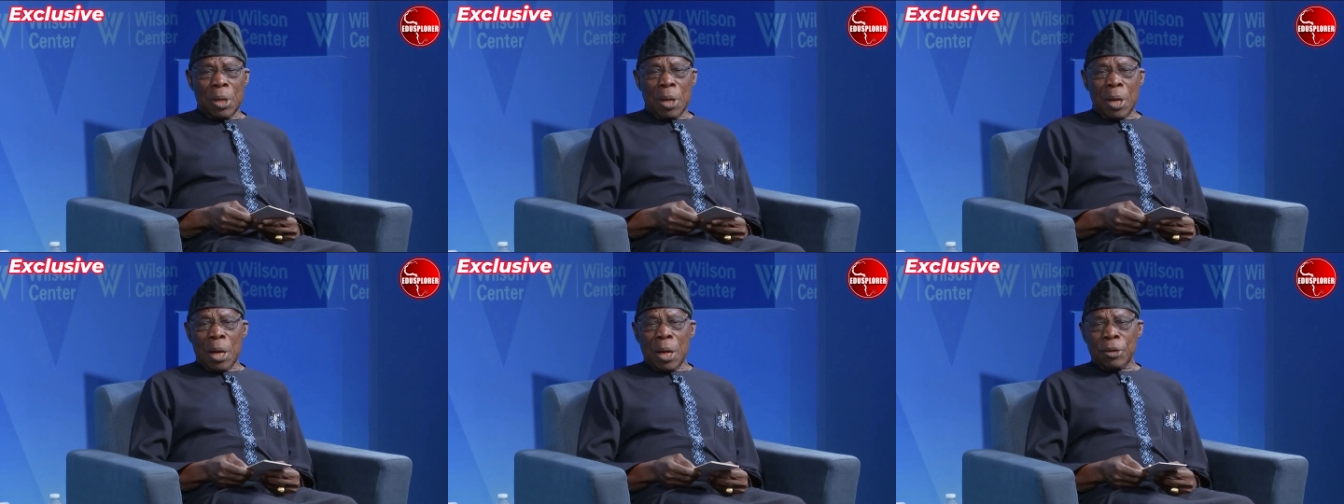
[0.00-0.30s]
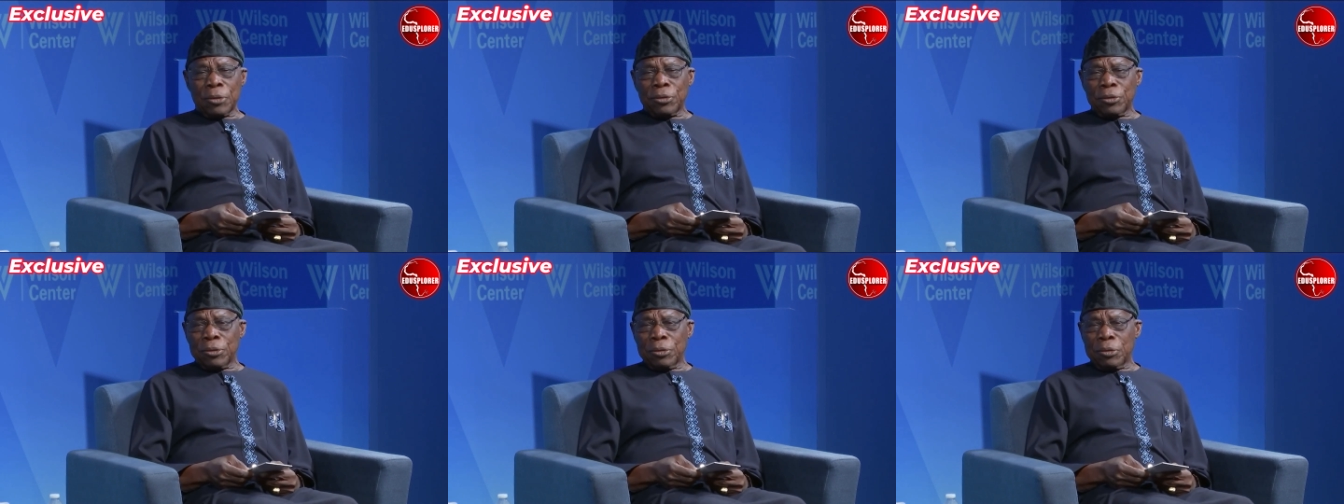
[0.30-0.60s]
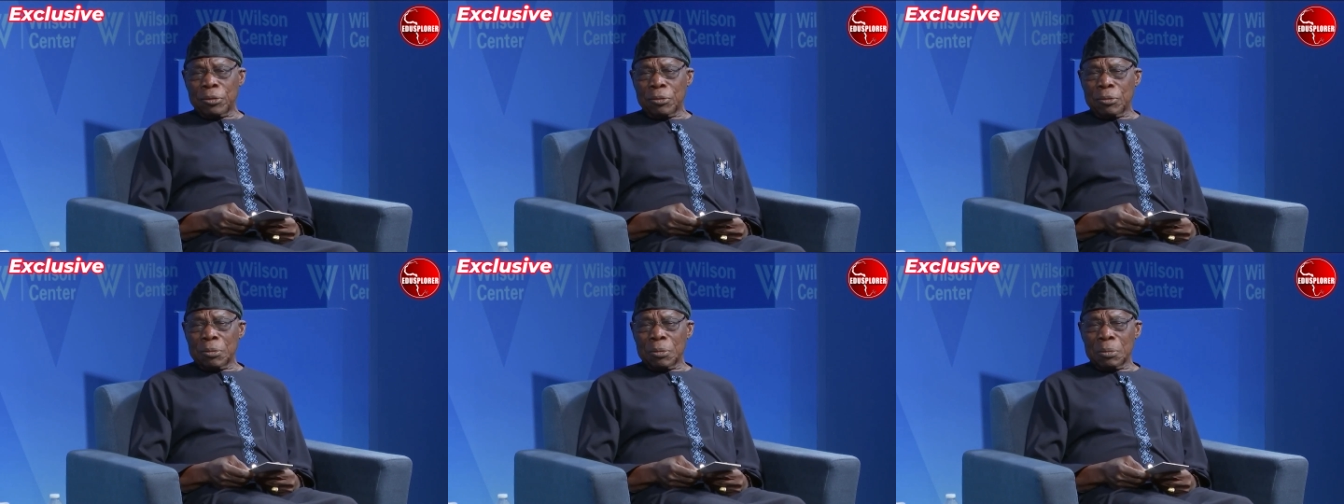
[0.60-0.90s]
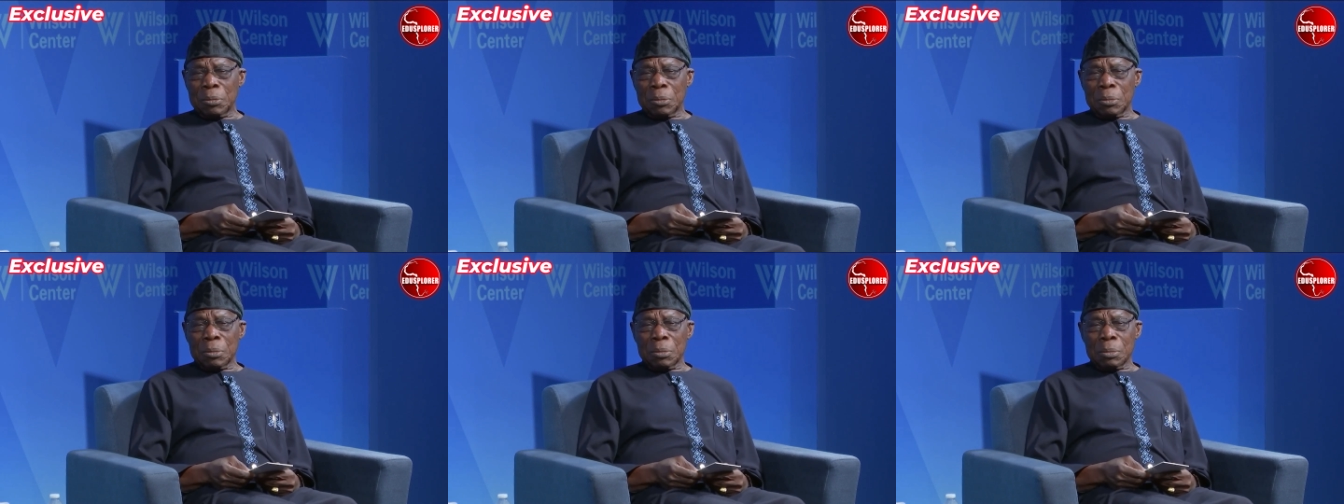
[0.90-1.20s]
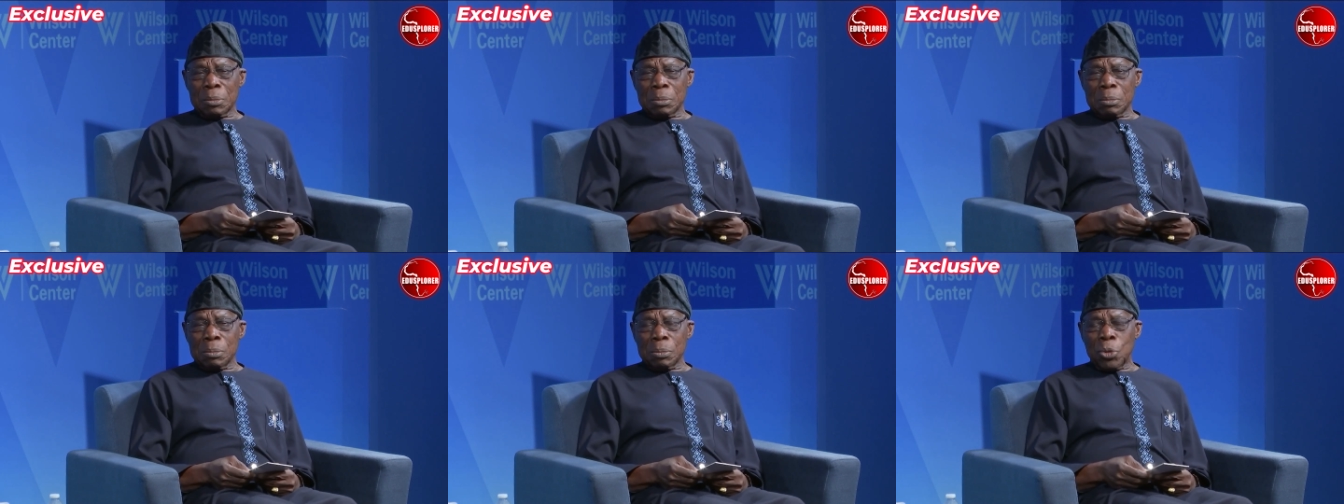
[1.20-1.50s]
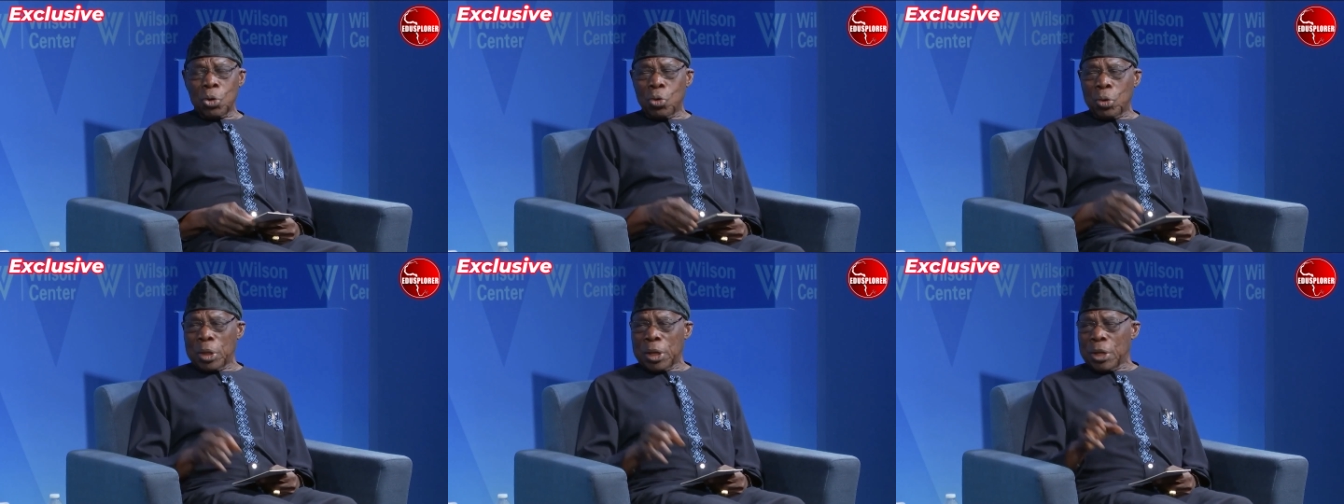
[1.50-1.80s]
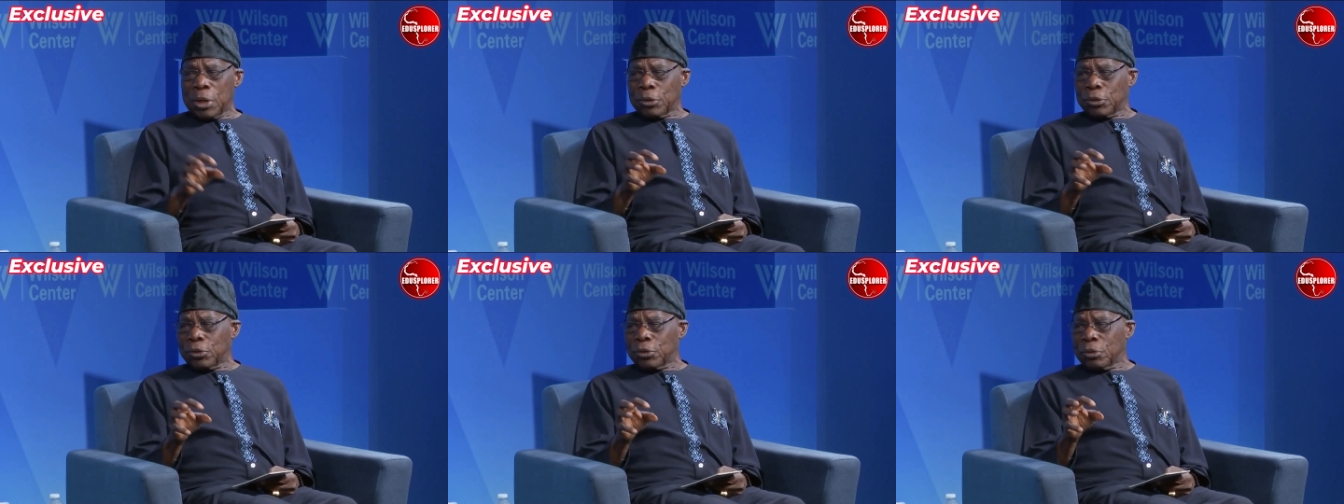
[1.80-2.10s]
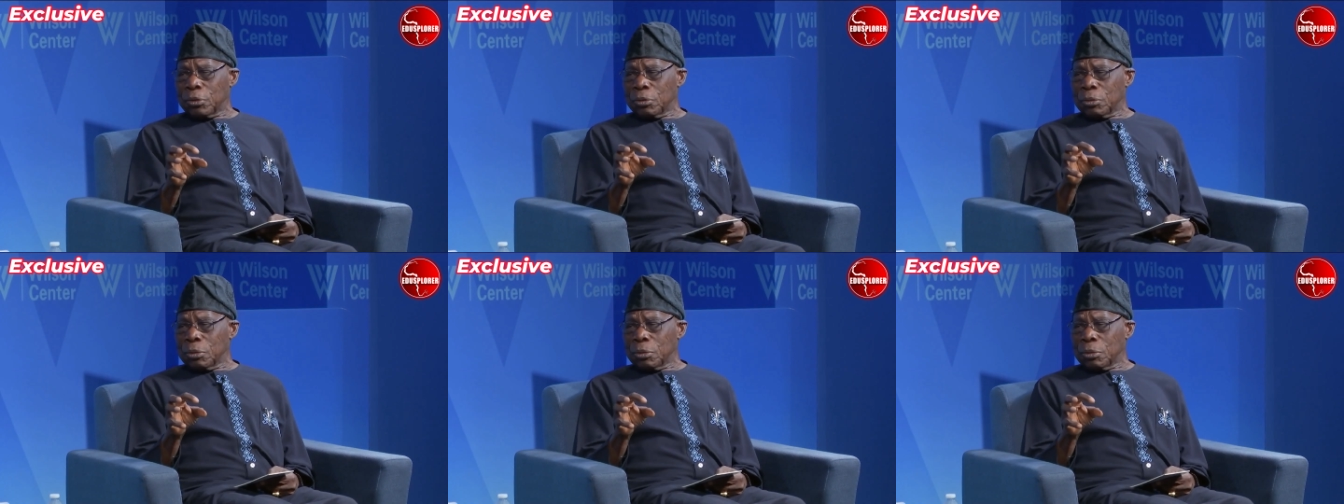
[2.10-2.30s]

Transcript: as more or less